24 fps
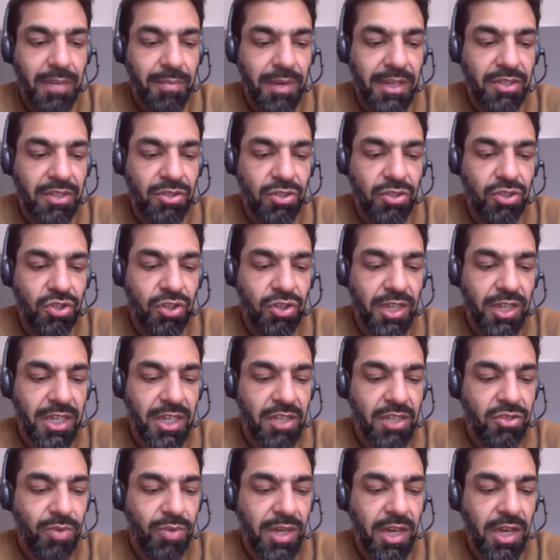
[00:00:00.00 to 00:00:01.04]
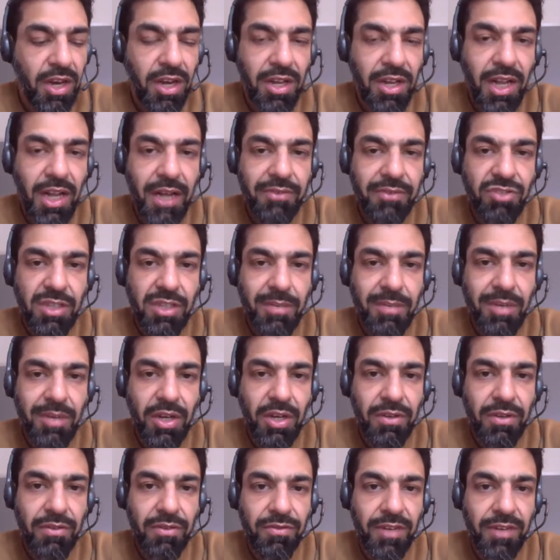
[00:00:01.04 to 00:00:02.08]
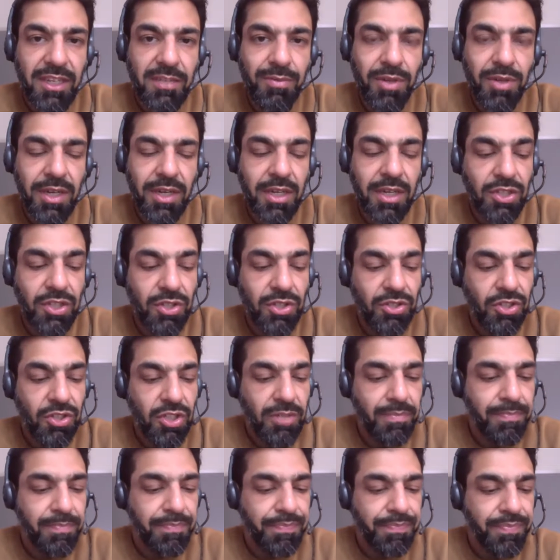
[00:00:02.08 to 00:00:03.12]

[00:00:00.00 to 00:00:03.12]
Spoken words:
Please do join us. We are live streaming on Facebook and YouTube,